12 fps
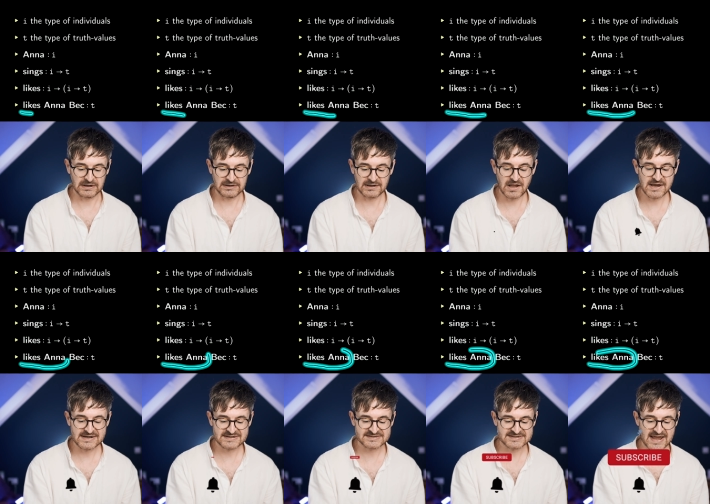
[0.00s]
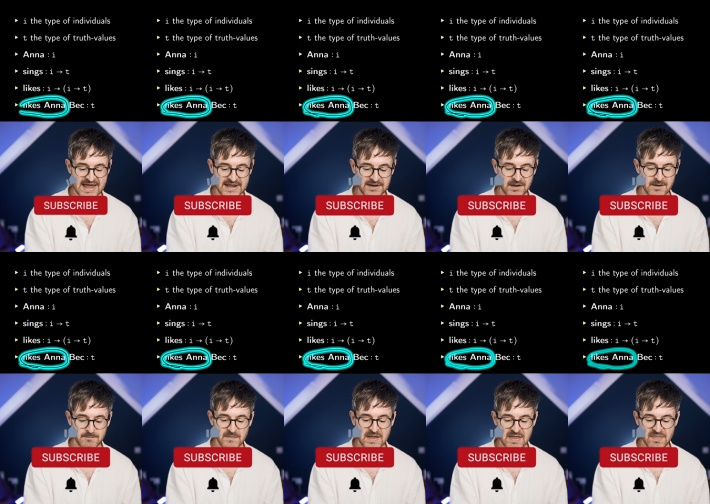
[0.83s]
Likes Anna,
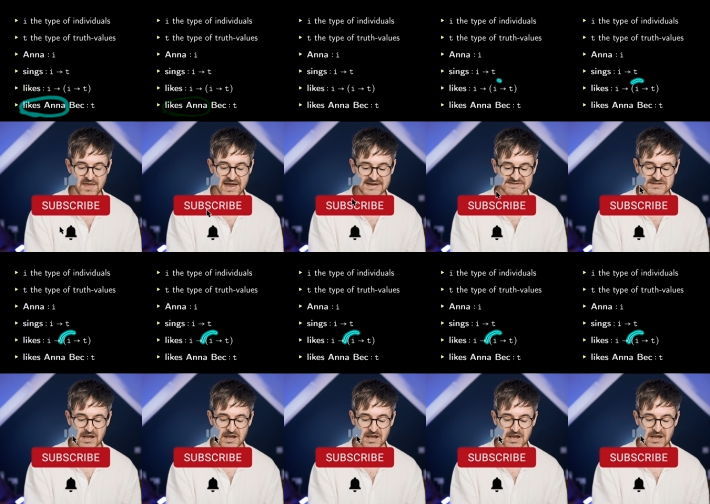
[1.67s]
that is